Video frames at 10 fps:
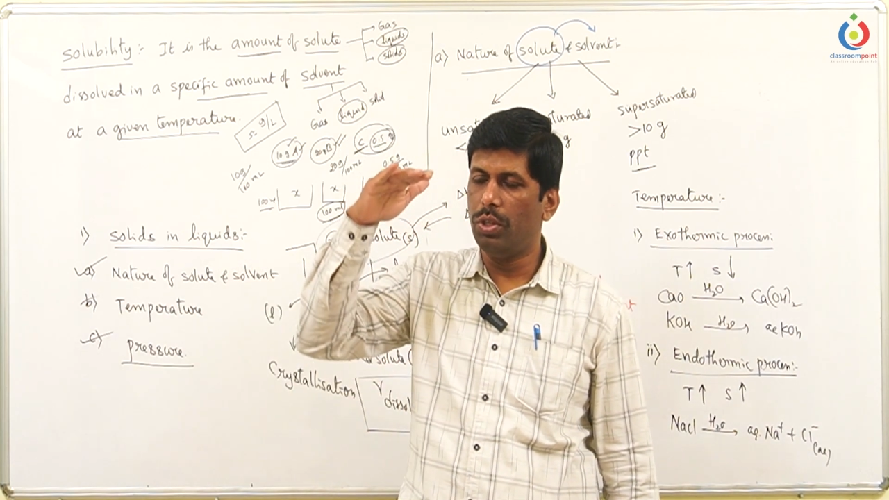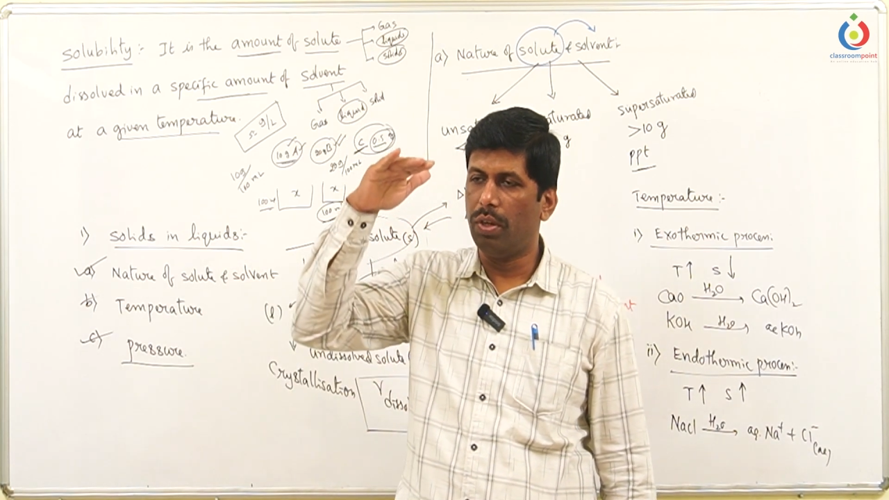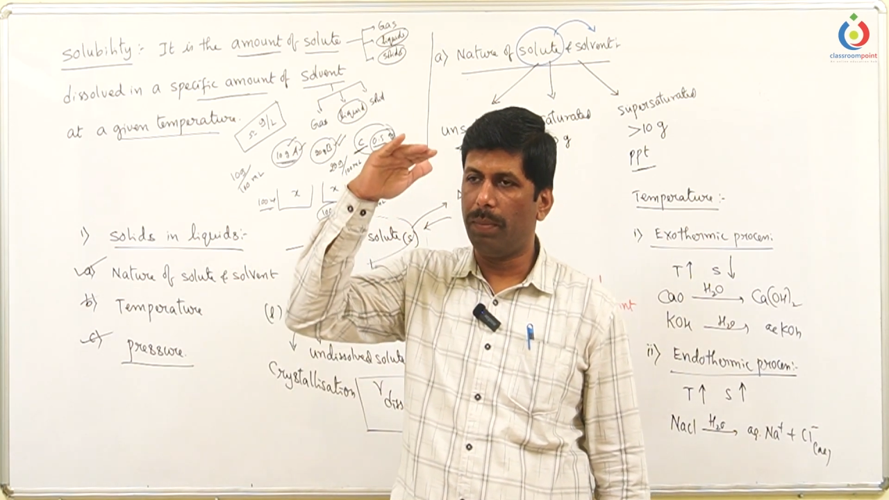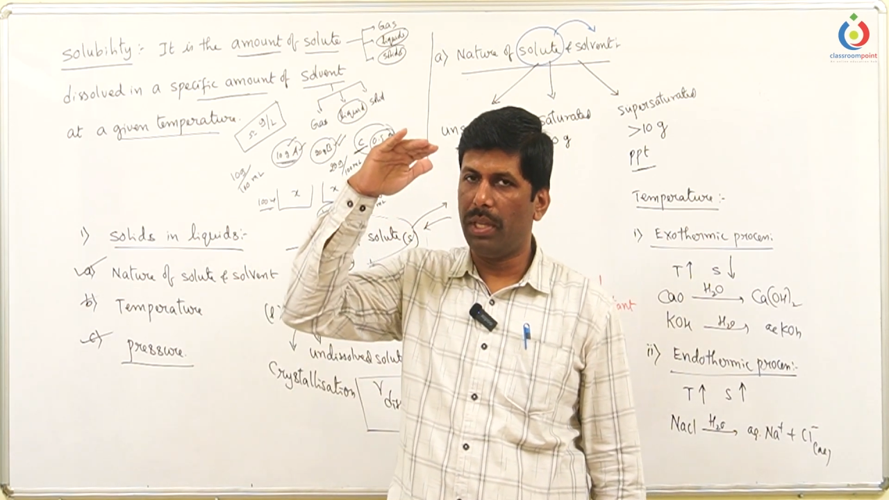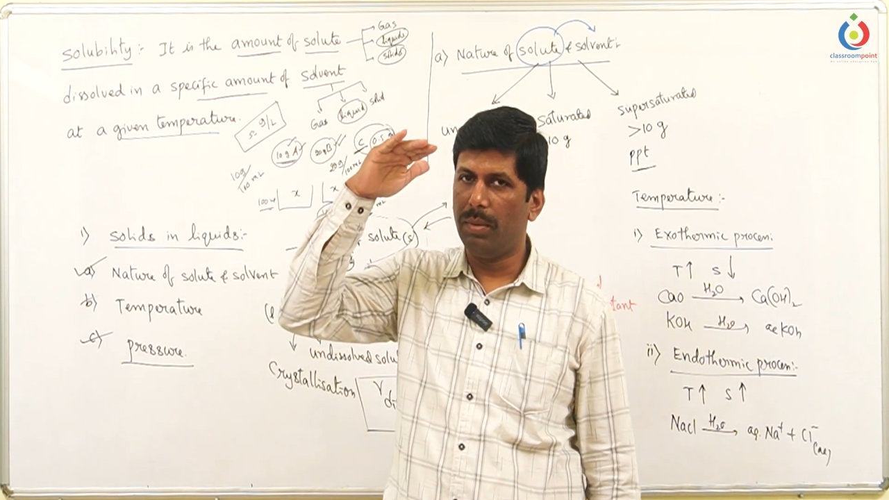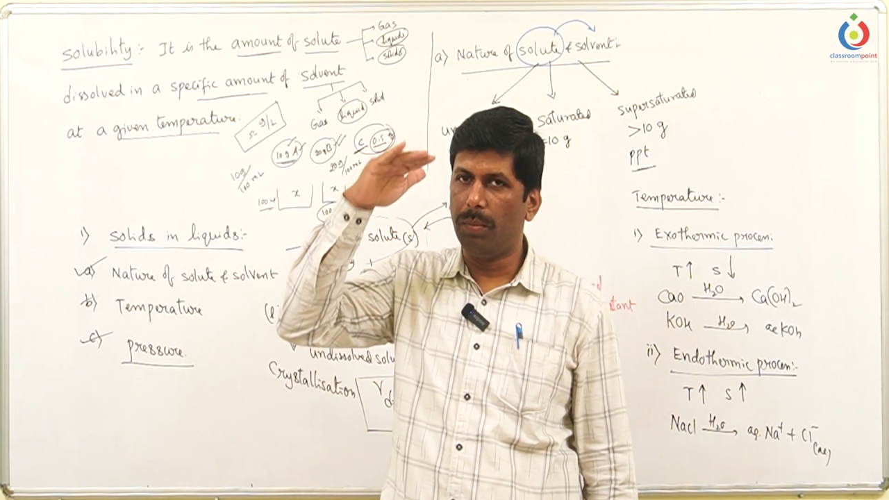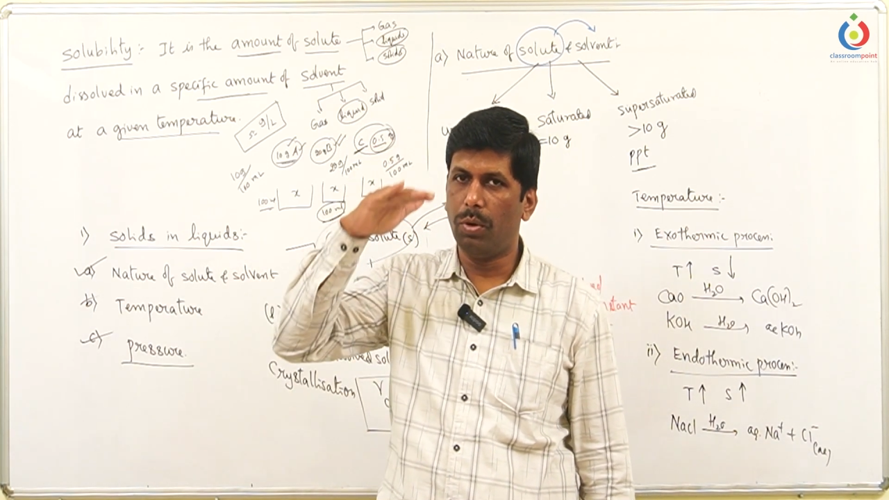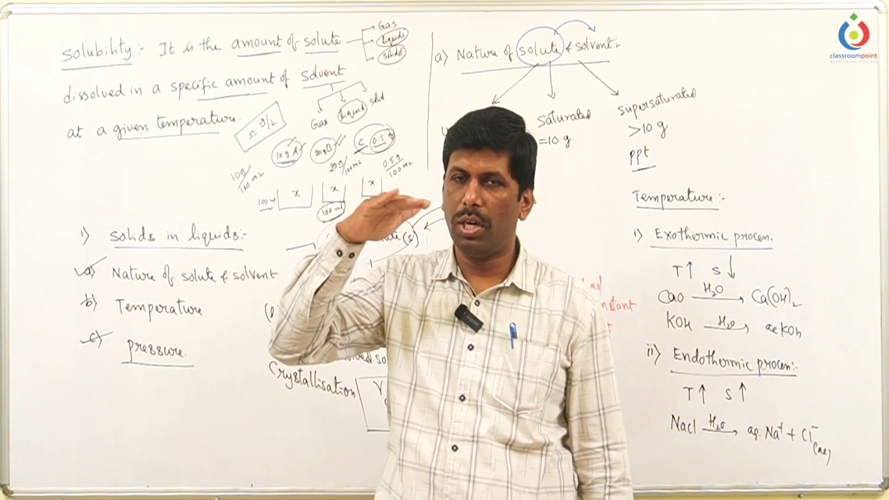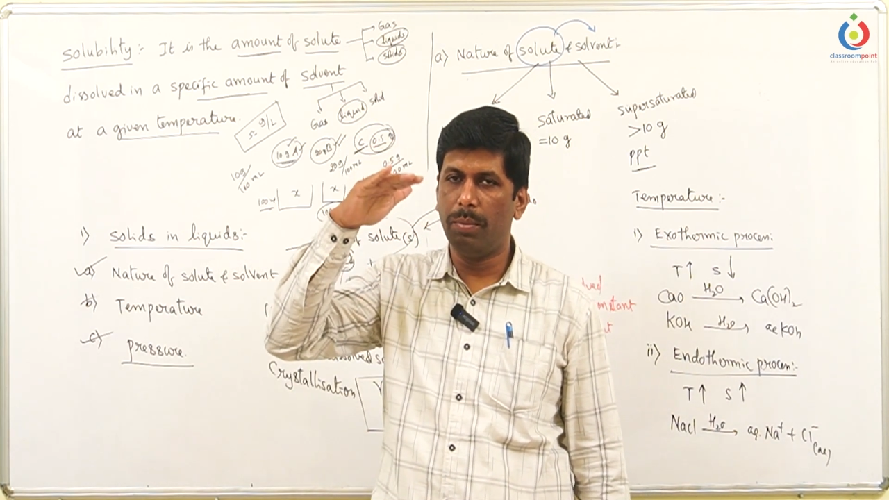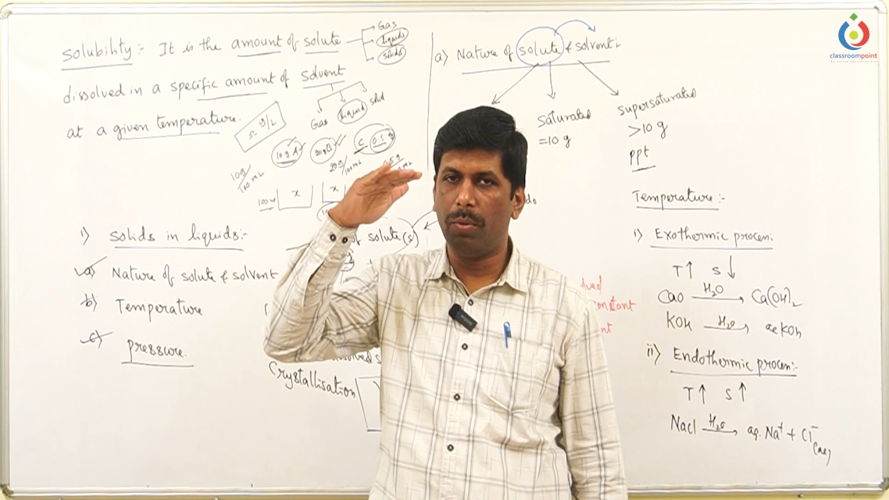you apply the
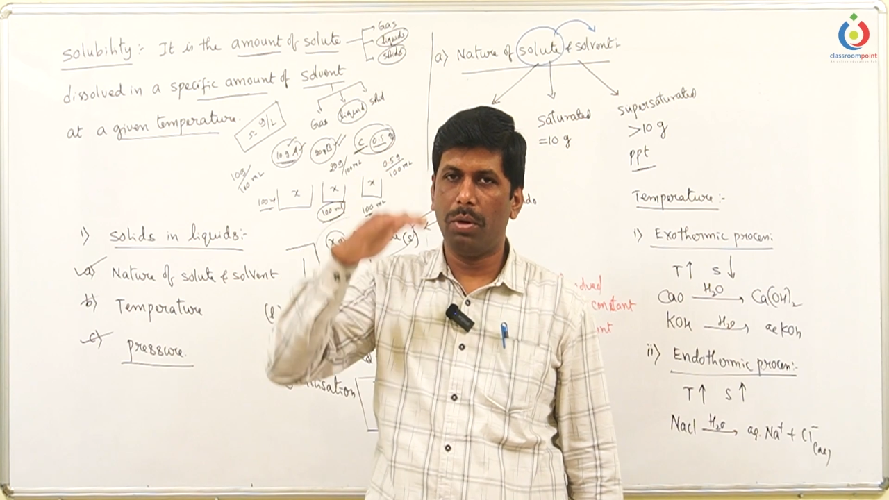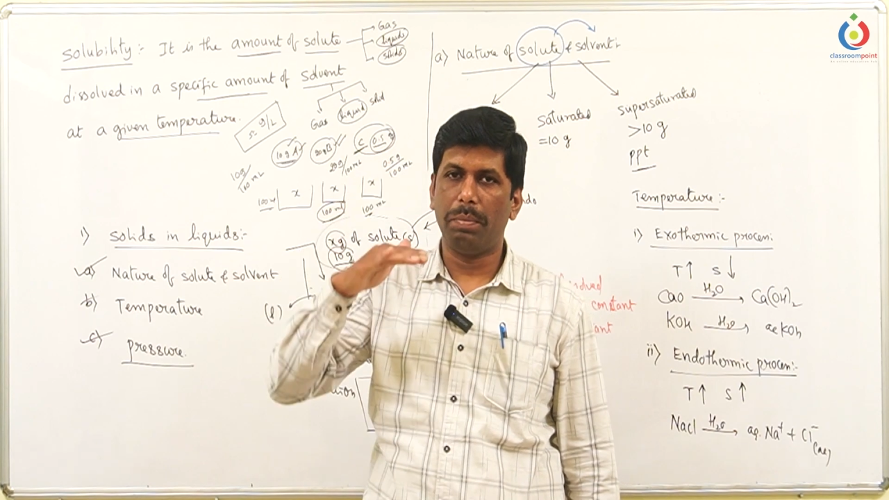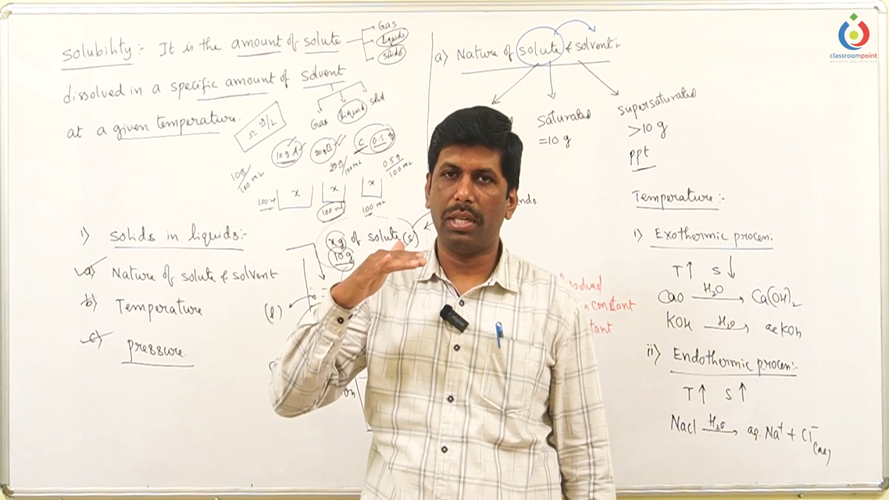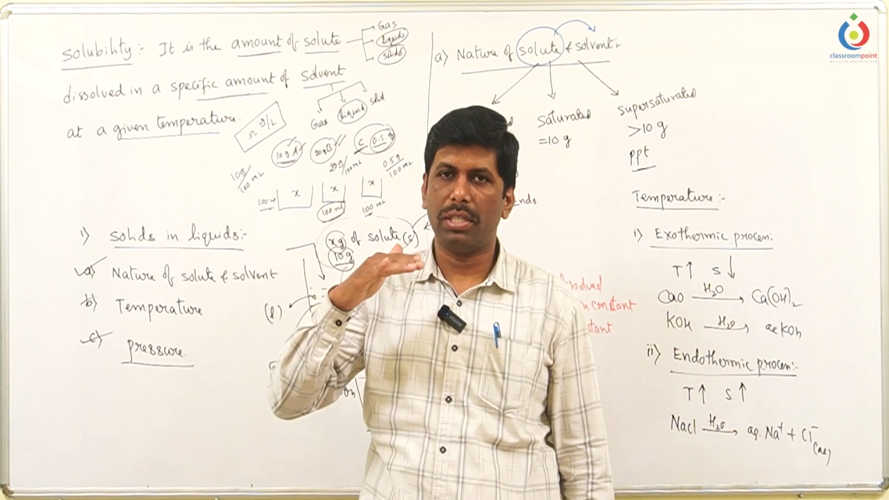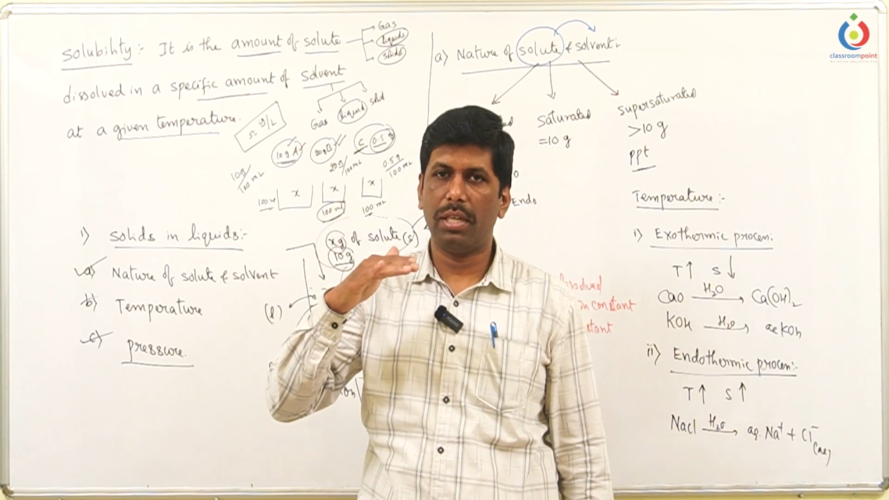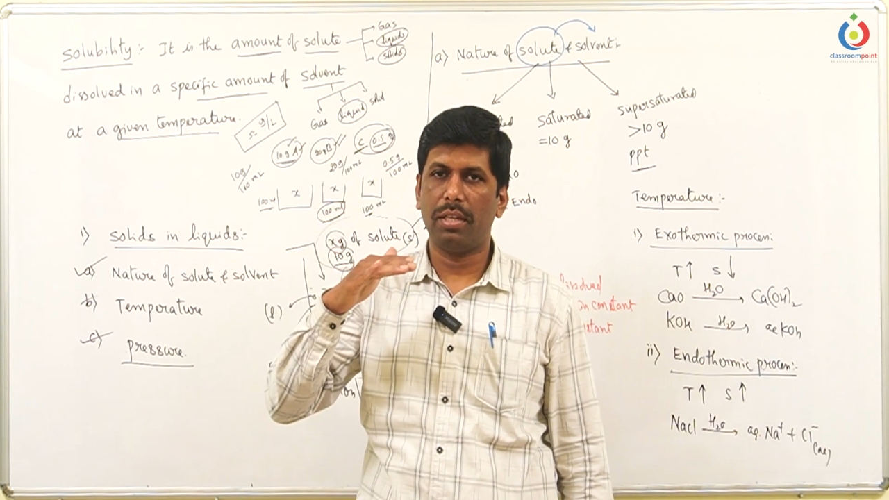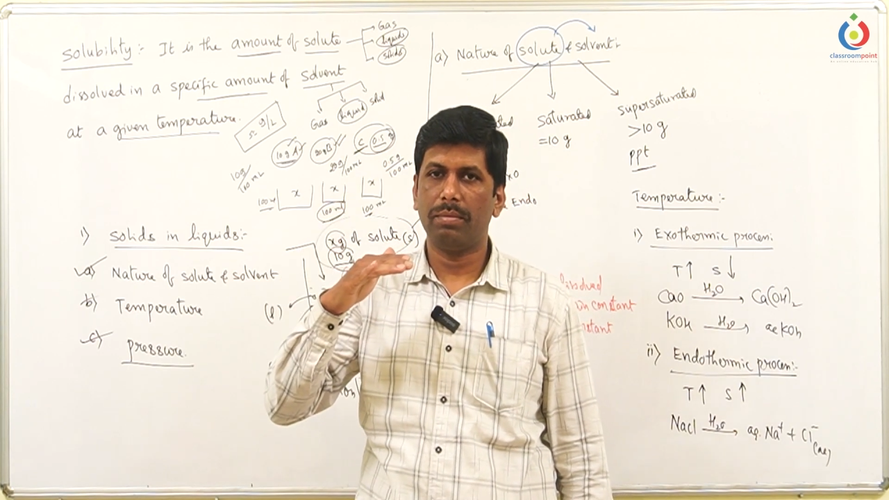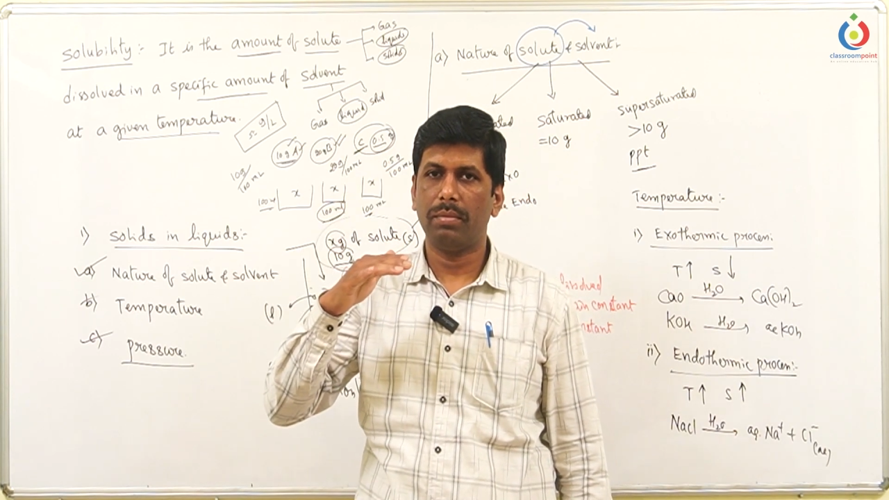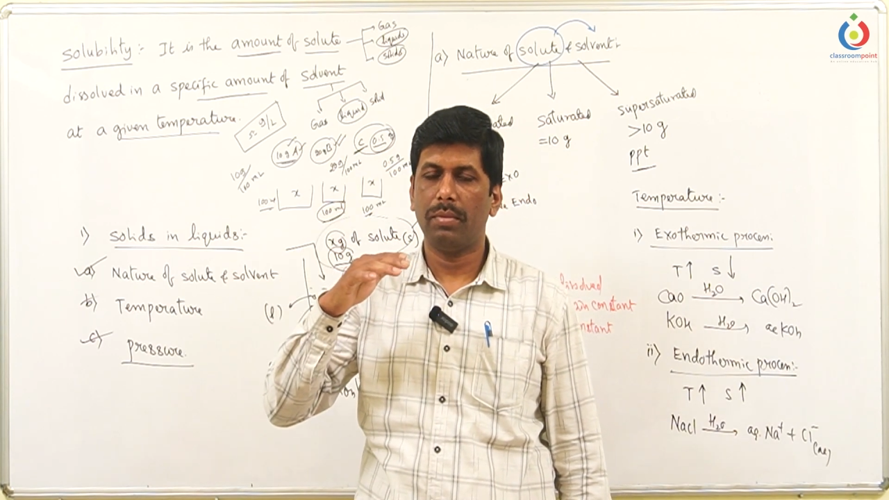more and more pressure,